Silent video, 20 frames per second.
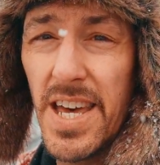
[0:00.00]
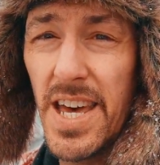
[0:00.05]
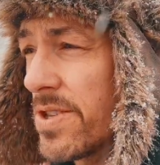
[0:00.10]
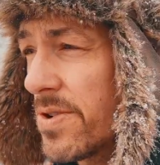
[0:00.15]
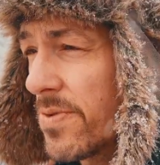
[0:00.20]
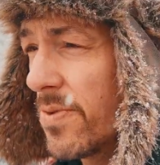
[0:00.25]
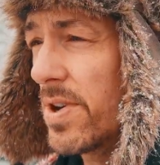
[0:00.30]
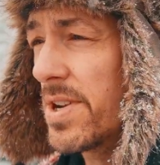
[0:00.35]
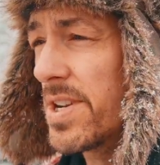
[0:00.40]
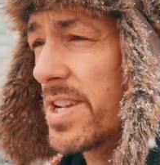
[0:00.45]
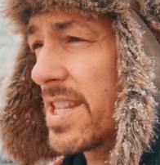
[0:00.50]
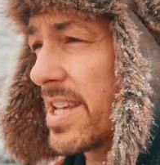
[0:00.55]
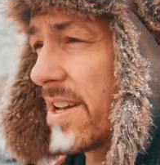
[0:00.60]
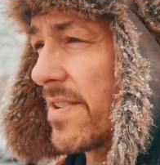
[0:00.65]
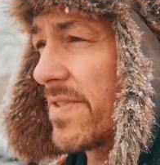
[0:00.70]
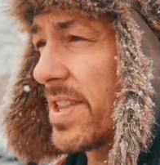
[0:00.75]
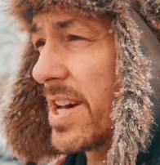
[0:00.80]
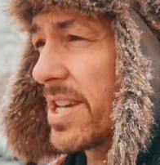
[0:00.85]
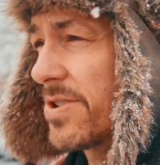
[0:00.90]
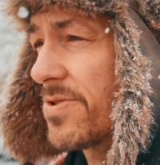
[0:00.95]
you want to
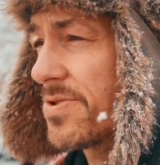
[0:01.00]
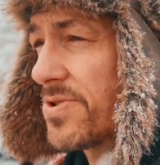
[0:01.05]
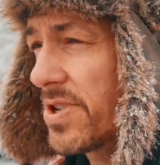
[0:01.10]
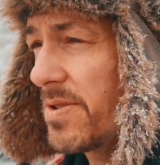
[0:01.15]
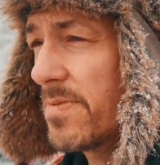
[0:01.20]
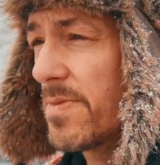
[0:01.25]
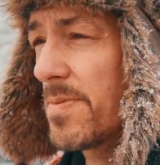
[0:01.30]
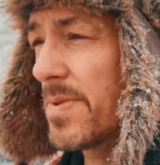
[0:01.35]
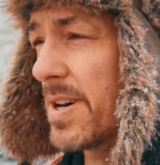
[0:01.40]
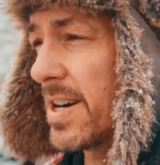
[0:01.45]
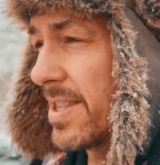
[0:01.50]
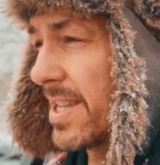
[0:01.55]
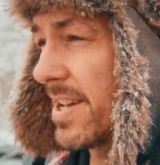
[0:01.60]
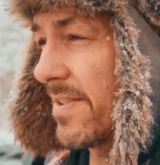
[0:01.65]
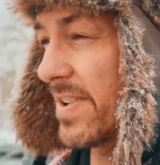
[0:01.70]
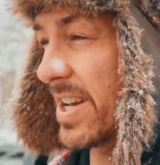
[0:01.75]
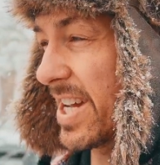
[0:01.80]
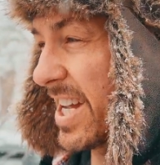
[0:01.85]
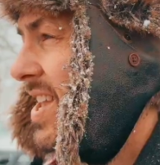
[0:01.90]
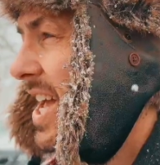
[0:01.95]
live, that you dream about
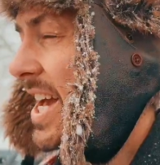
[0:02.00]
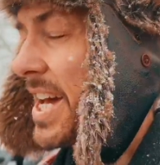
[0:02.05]
living?